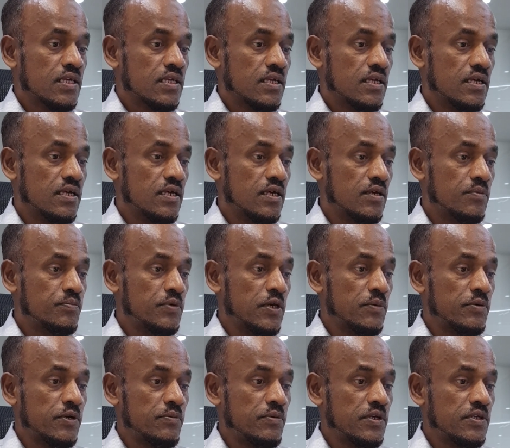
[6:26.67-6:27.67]

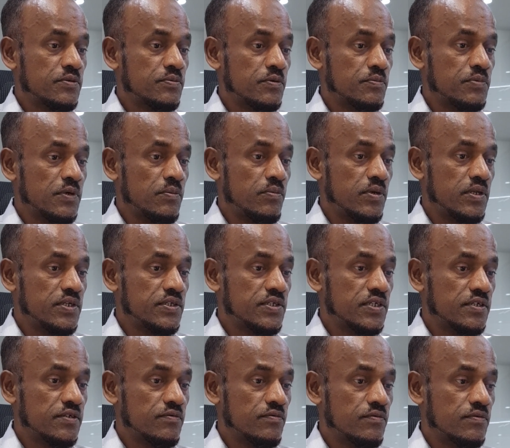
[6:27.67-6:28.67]
Paper-based
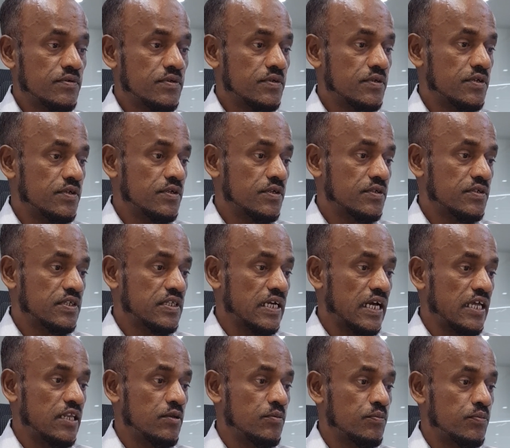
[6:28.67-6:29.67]
publishing,
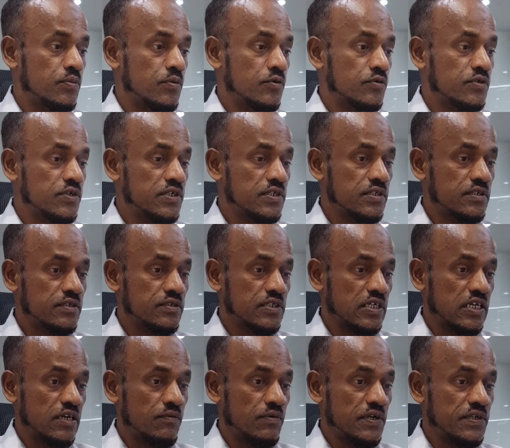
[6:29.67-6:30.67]
10 important
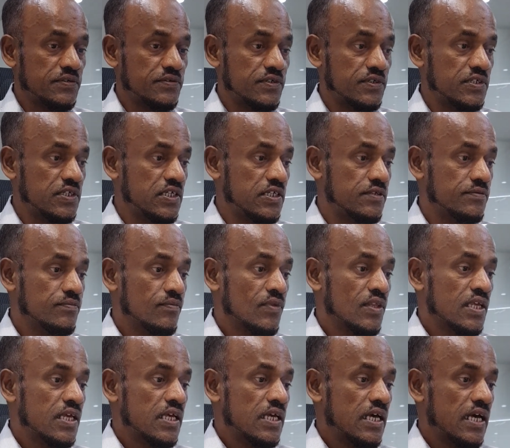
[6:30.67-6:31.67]
journals were studied,
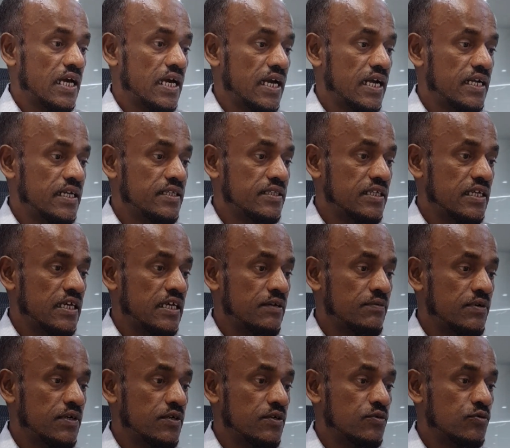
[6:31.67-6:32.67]
and there
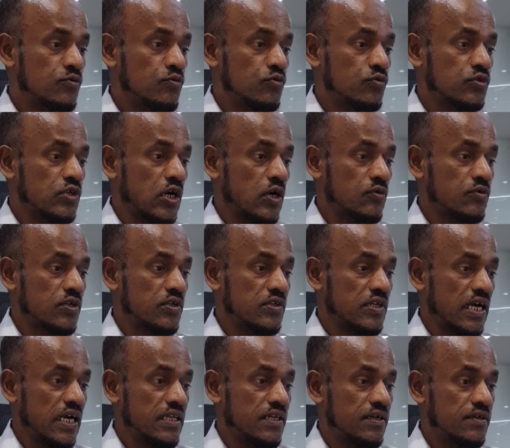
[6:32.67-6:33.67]
were
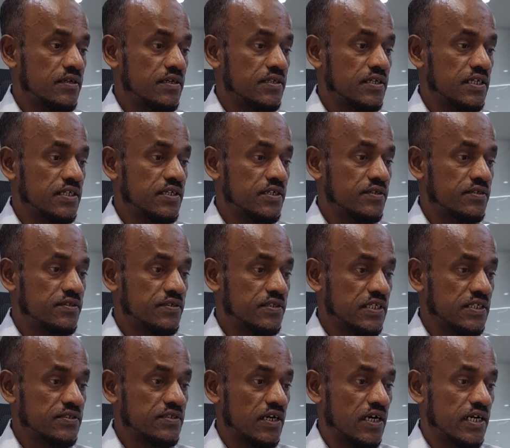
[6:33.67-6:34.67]

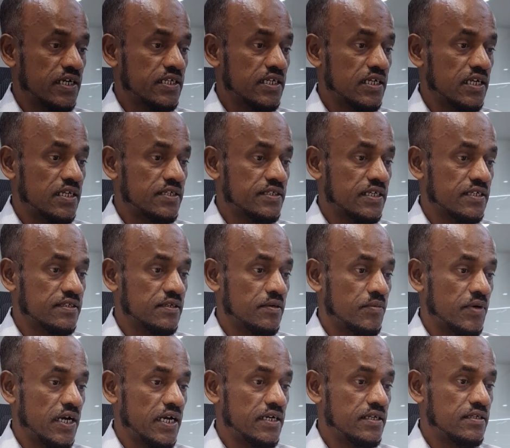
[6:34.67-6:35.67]
2,986 articles
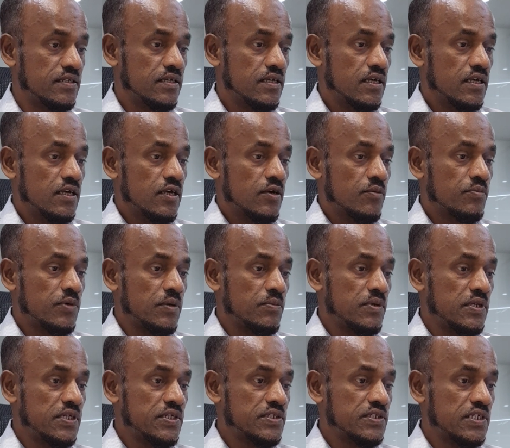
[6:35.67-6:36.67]
examined,
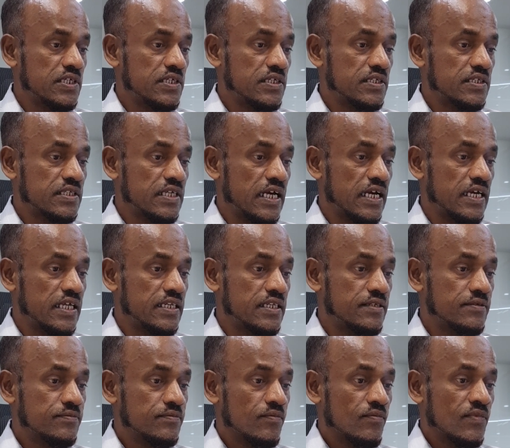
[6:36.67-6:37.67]
published in
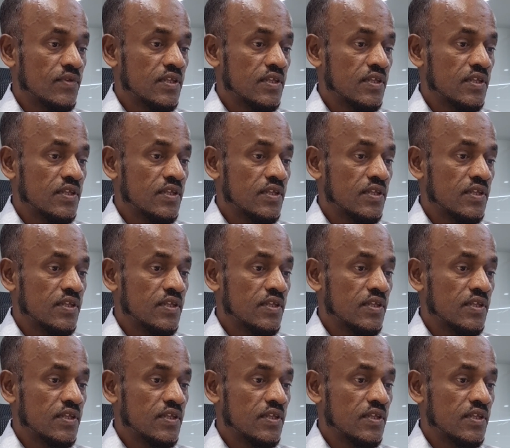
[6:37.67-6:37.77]
10